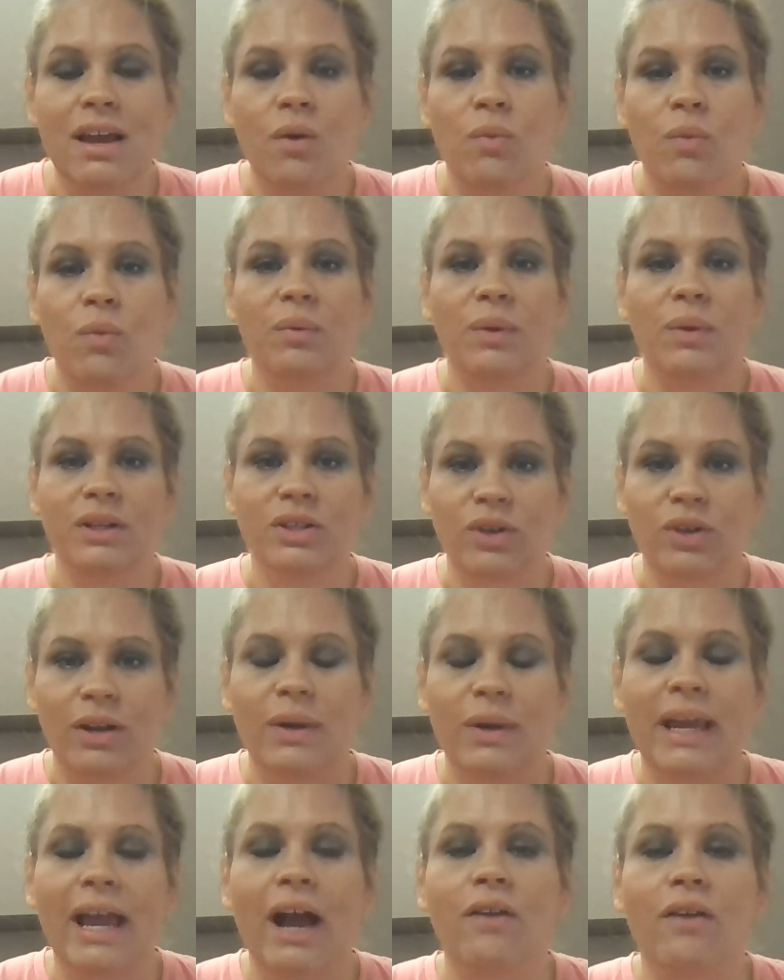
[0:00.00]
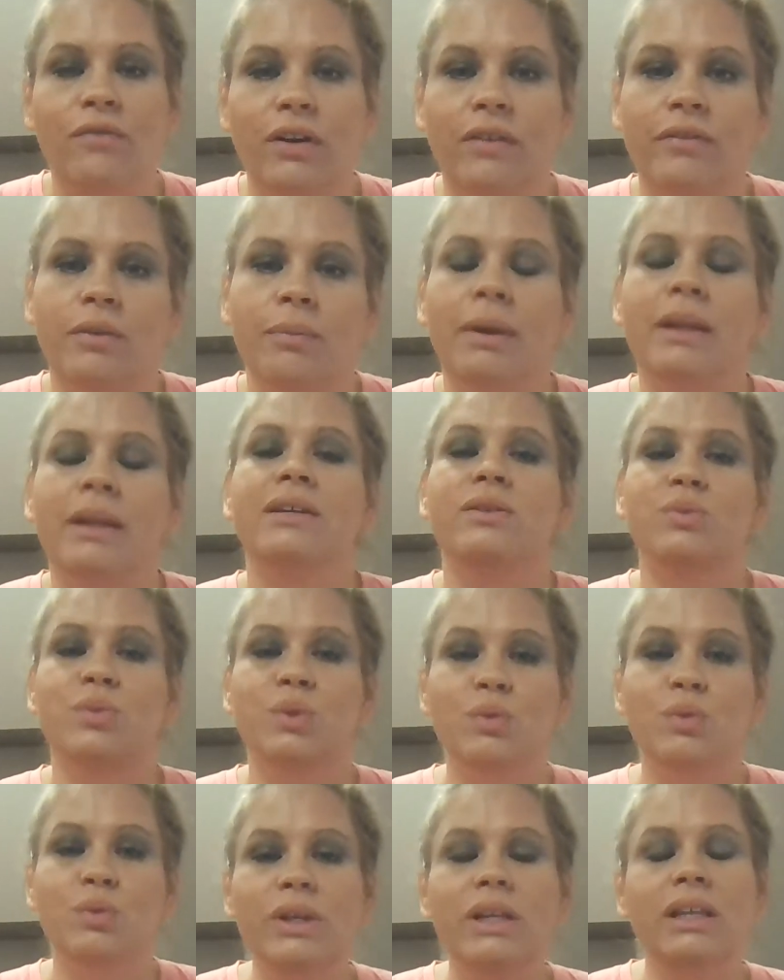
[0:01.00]
why we try to account for everybody, because
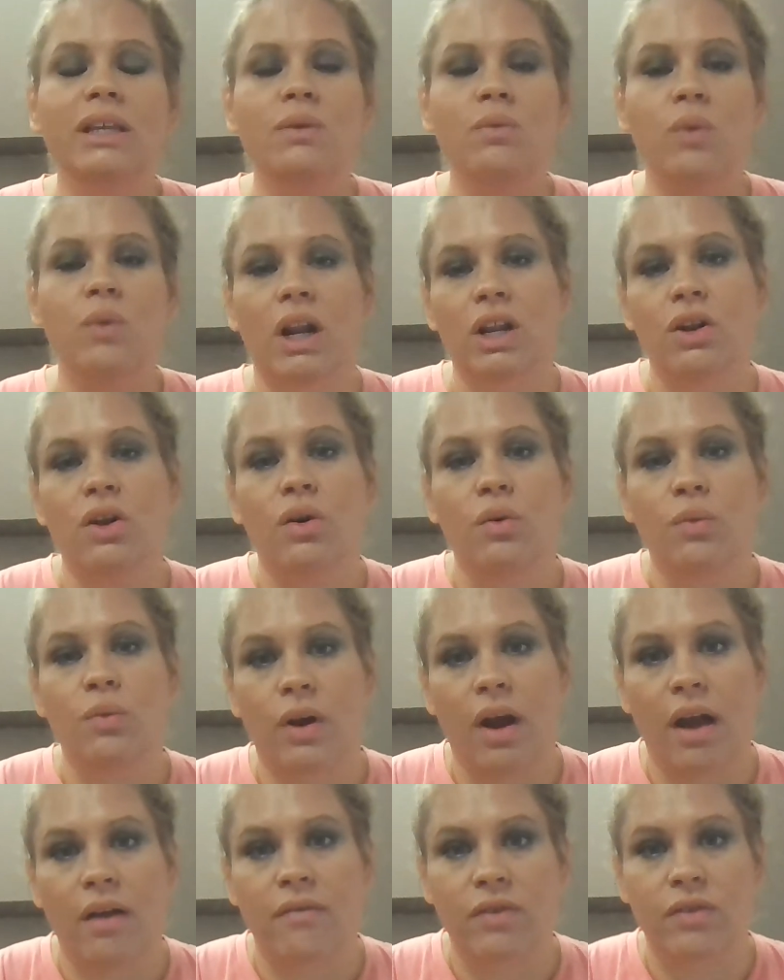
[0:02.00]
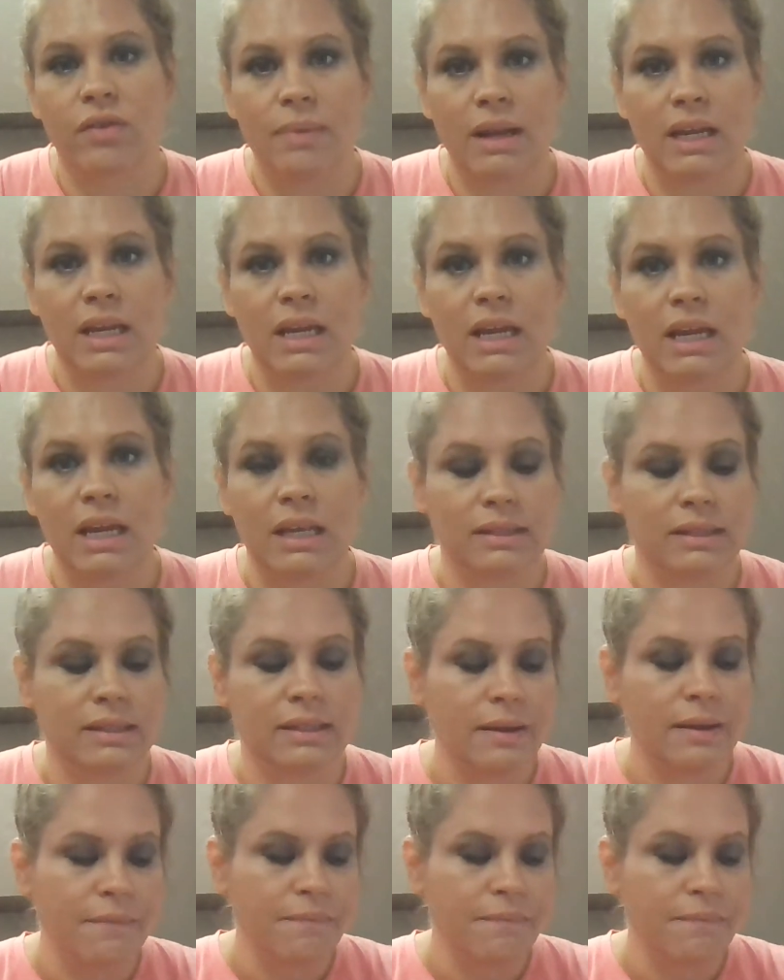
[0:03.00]
we really want to know where everybody is.